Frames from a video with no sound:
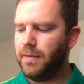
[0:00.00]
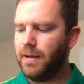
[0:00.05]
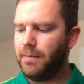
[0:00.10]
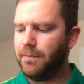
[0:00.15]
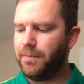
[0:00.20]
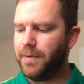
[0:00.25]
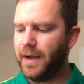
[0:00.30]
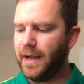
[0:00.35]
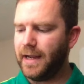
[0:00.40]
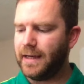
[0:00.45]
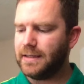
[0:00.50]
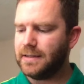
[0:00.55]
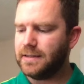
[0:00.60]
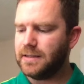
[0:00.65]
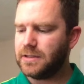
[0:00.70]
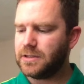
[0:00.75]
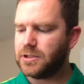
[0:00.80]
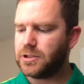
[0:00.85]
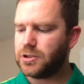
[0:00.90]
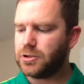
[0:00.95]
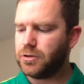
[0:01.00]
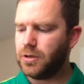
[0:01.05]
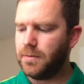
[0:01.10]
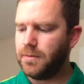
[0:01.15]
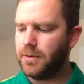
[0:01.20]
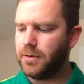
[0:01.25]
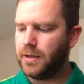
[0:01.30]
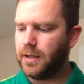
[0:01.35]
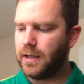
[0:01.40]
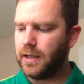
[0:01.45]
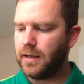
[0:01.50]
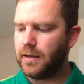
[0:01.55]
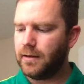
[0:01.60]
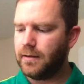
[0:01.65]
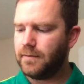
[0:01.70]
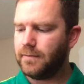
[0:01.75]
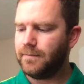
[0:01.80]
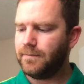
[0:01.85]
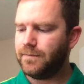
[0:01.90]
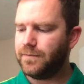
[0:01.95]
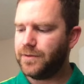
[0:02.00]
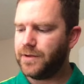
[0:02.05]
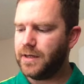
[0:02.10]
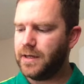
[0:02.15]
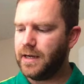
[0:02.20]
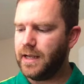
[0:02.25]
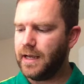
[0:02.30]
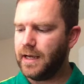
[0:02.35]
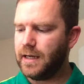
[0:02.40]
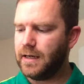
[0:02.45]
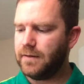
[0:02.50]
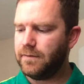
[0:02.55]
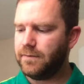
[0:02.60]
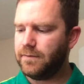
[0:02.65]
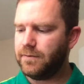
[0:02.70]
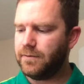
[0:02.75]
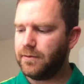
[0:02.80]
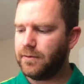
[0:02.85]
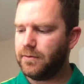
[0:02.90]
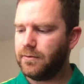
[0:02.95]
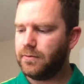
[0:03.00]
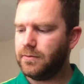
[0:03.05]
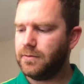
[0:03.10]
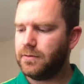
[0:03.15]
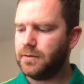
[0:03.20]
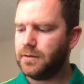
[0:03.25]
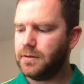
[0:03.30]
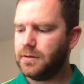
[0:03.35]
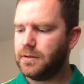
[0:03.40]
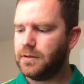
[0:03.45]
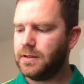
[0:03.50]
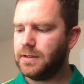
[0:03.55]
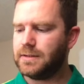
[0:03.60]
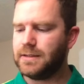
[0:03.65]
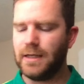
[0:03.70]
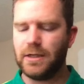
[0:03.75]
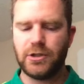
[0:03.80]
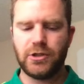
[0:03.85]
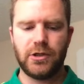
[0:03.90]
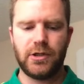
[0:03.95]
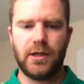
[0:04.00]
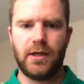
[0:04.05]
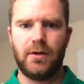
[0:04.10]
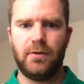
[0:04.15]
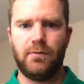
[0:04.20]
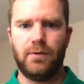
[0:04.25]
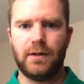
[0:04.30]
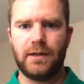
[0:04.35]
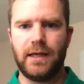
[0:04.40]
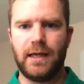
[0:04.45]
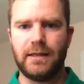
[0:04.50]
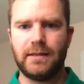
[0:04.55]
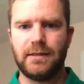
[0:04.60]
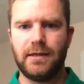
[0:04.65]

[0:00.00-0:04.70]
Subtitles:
by distributing the negative through. Essentially, what that